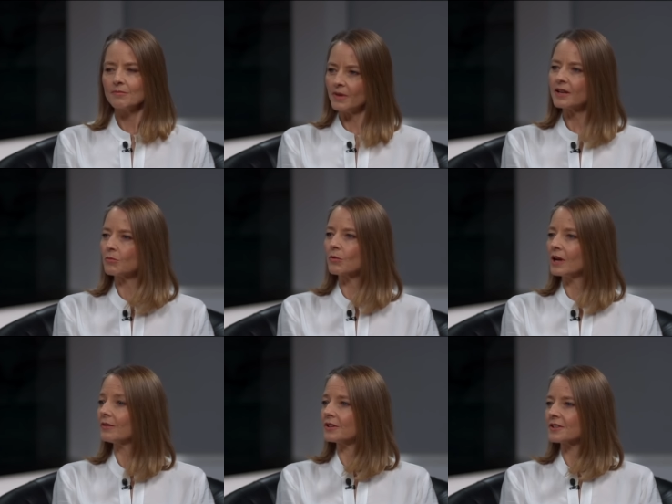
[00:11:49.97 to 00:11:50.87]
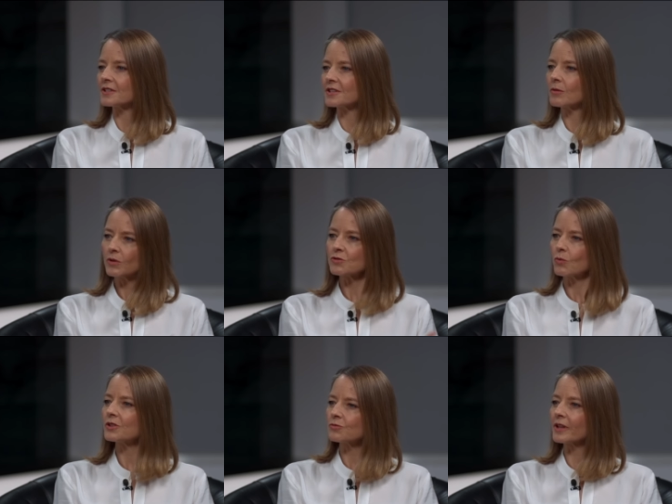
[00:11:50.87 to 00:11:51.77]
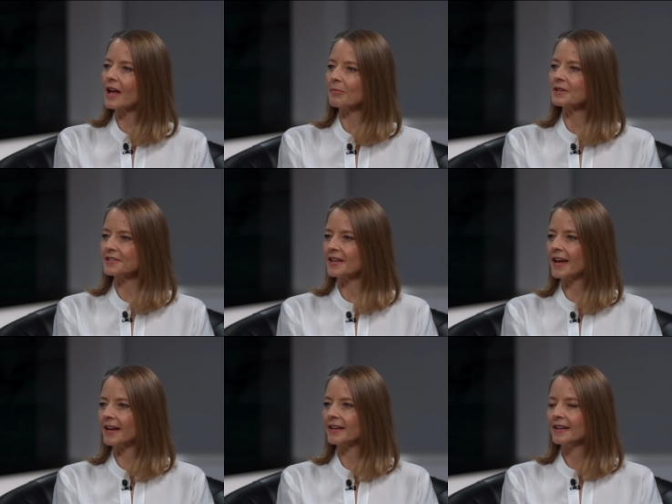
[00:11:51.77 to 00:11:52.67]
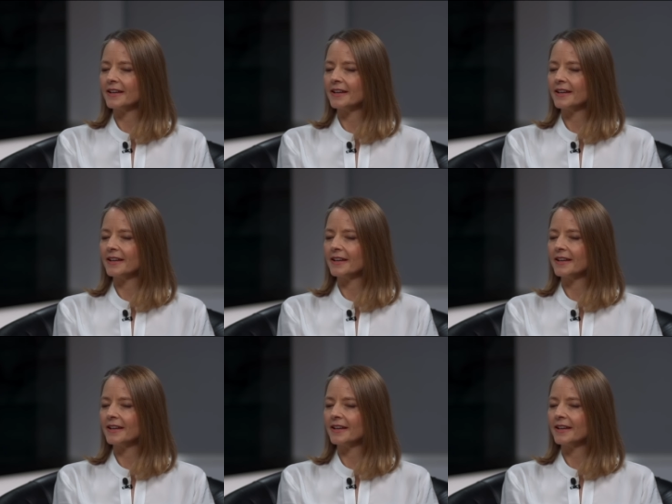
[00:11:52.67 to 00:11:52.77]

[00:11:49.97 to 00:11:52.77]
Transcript: make it more relevant and say what's what's really happening today,